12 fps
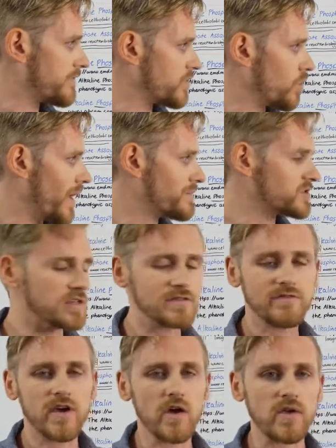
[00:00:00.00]
If your website
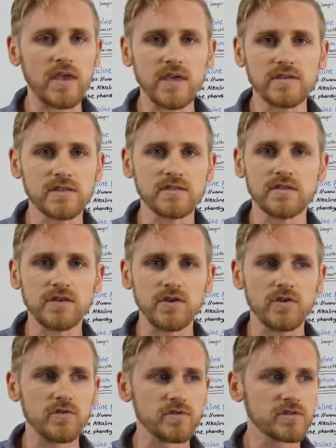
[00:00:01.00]
is very easy to
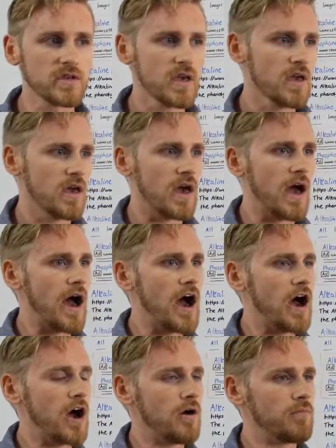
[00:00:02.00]
use
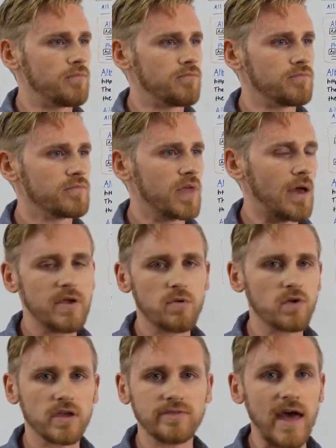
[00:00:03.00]
and
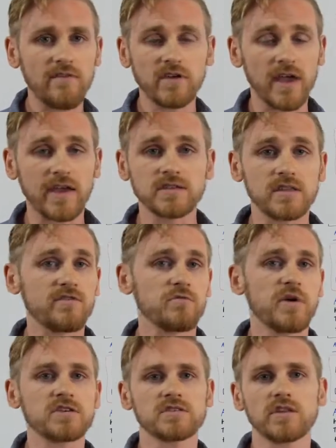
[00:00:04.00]
people can navigate to the
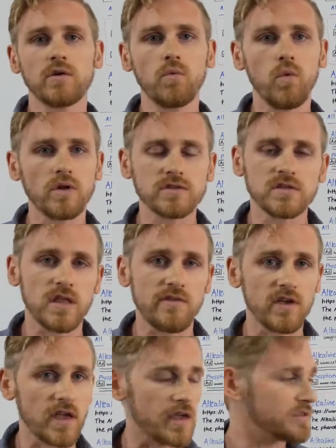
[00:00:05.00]
information they want to
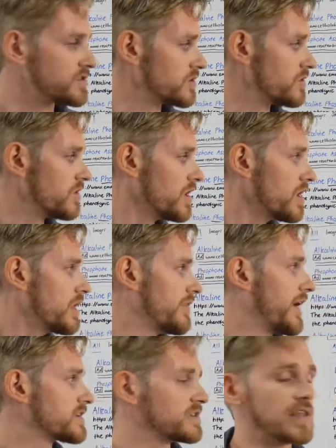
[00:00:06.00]
navigate to,
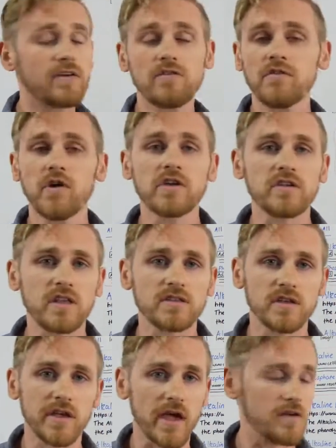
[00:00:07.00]
that's another very good
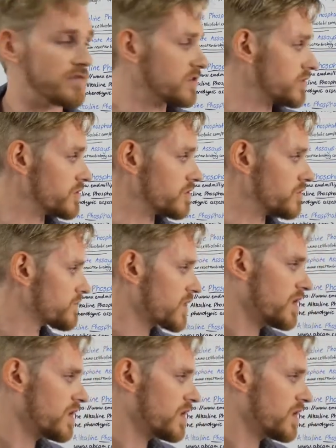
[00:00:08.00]
indicator for Google.